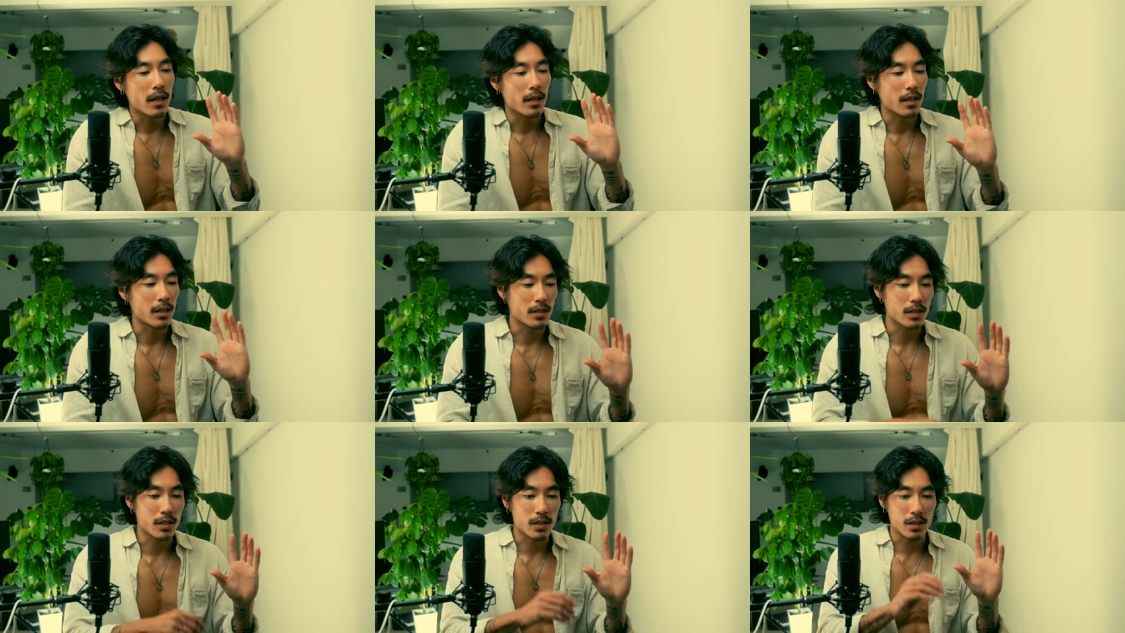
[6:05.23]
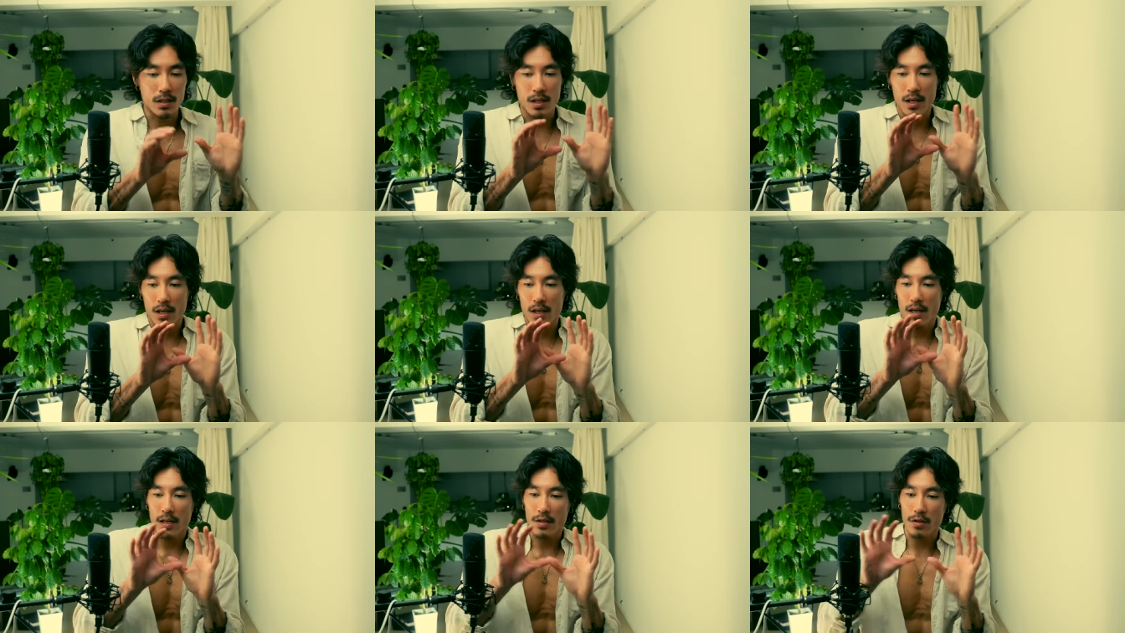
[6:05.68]
This is
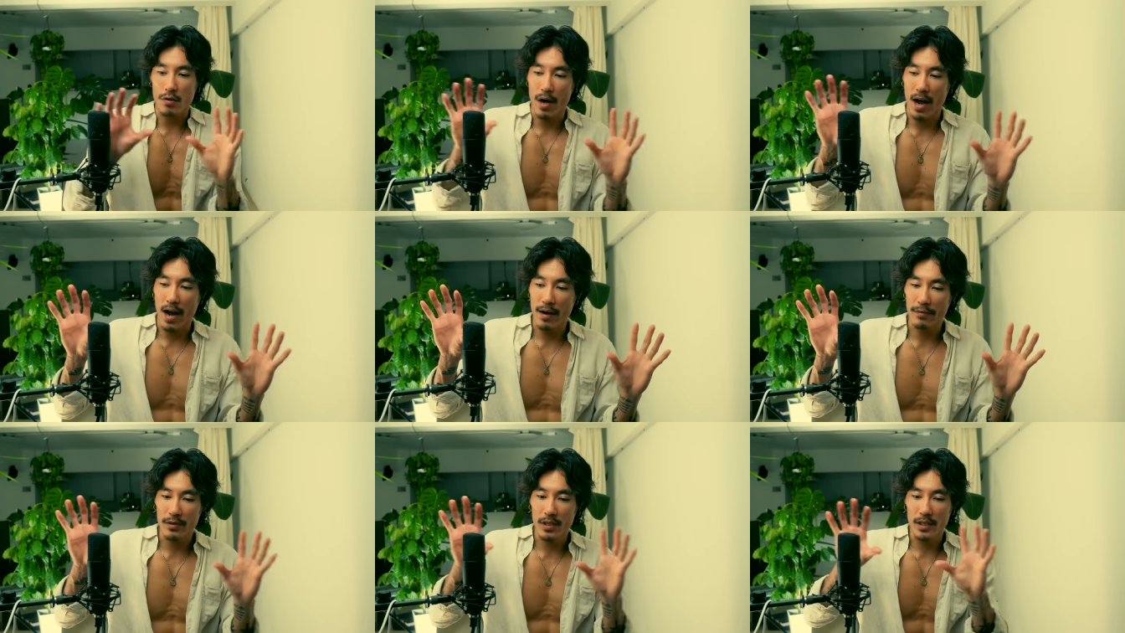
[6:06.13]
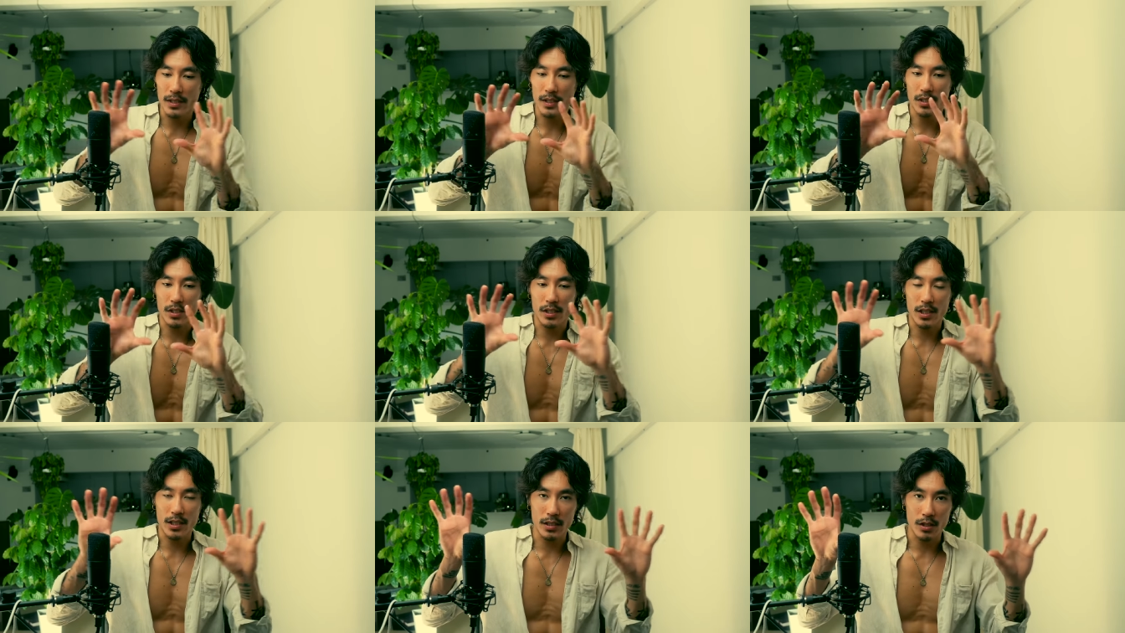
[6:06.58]
you have to
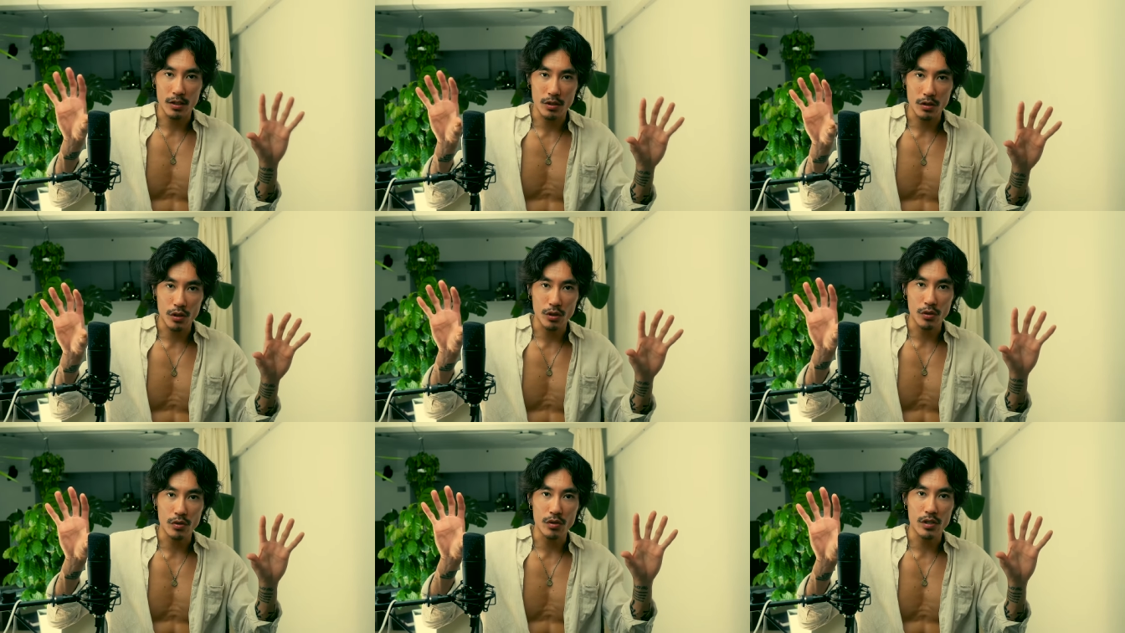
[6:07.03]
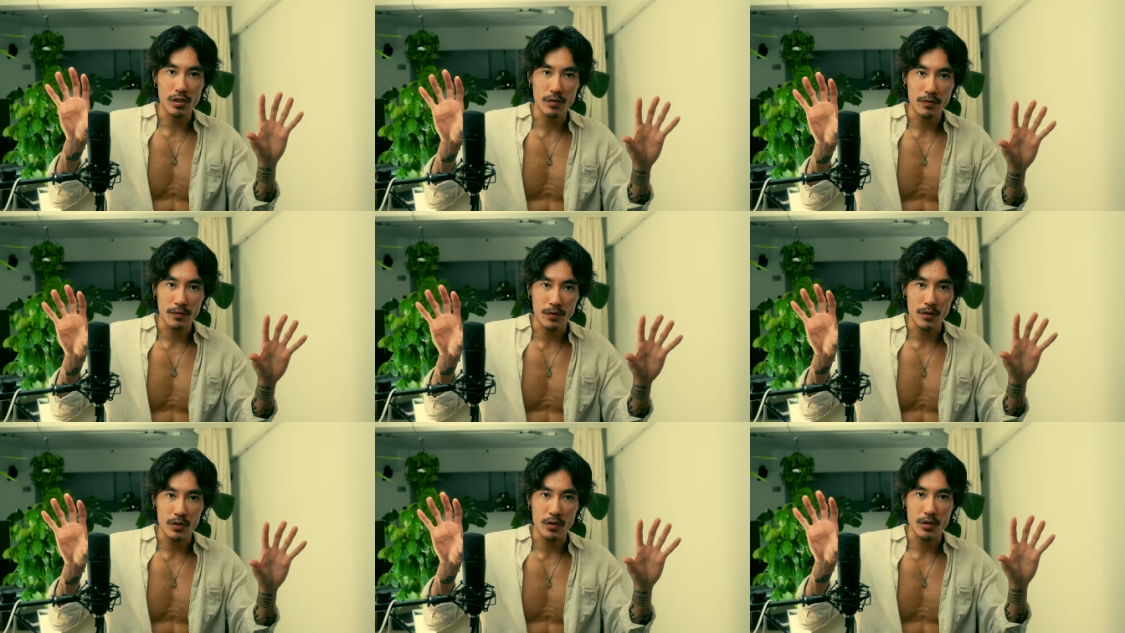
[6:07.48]
understand the two
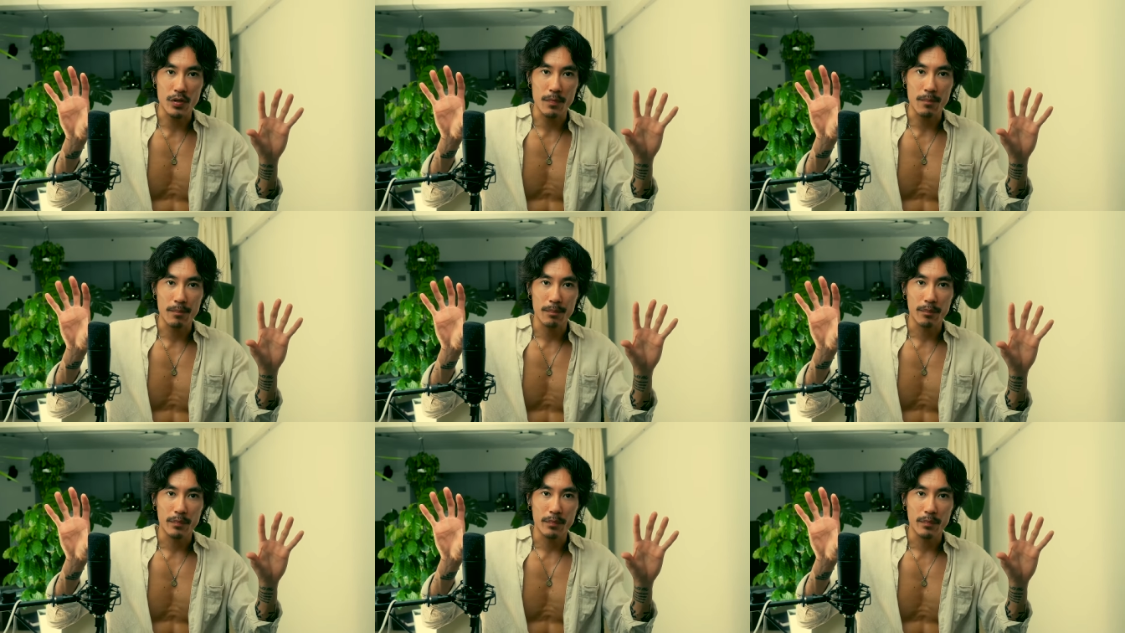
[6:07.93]
different